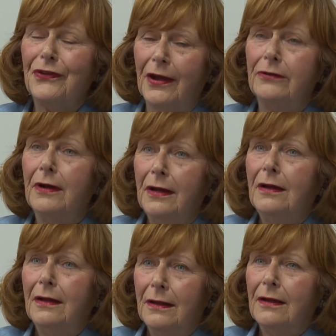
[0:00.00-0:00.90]
So
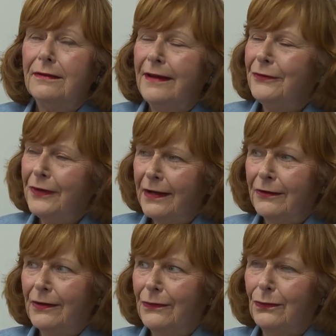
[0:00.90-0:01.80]

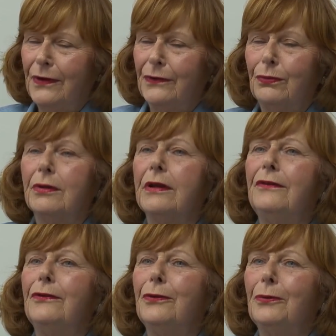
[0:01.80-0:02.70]
downtown is, is really
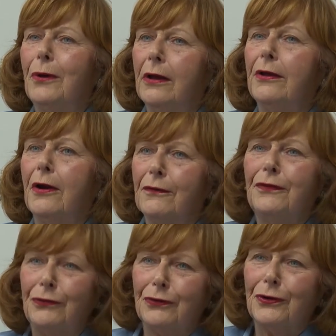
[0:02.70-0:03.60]
doing well and our
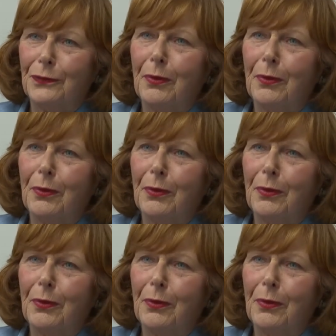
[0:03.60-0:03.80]
future is